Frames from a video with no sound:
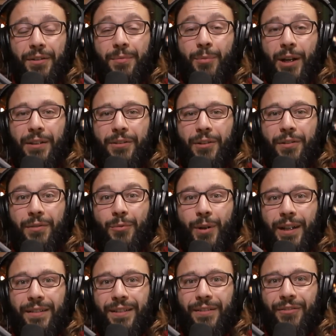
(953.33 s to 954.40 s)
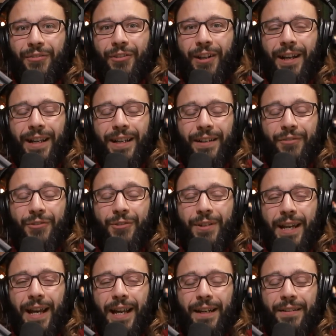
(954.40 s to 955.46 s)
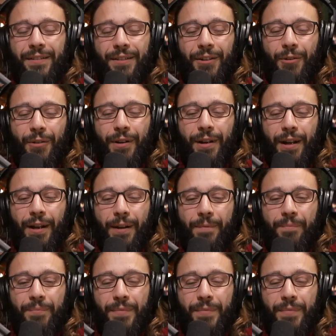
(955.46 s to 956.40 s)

spread those wings and fly if you can. So um,